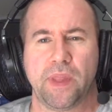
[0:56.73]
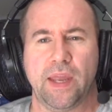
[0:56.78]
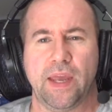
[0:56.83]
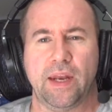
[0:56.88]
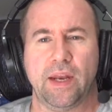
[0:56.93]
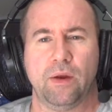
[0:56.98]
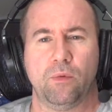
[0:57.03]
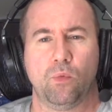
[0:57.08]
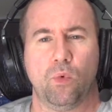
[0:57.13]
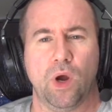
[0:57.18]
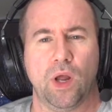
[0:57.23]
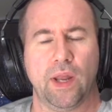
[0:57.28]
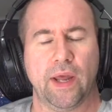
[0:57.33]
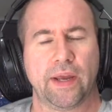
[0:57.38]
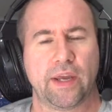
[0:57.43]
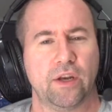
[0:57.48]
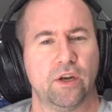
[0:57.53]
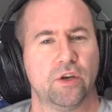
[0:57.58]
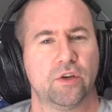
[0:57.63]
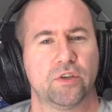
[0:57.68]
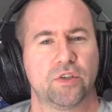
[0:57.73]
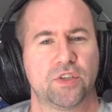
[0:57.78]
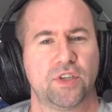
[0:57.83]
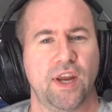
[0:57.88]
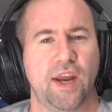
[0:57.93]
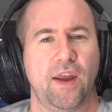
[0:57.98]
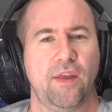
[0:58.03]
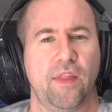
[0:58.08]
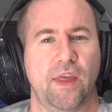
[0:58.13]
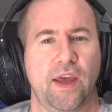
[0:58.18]
And while I can
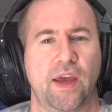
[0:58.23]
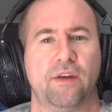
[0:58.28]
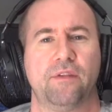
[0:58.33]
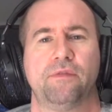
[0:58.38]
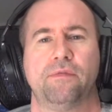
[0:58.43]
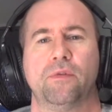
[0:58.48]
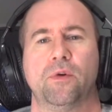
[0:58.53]
understand that,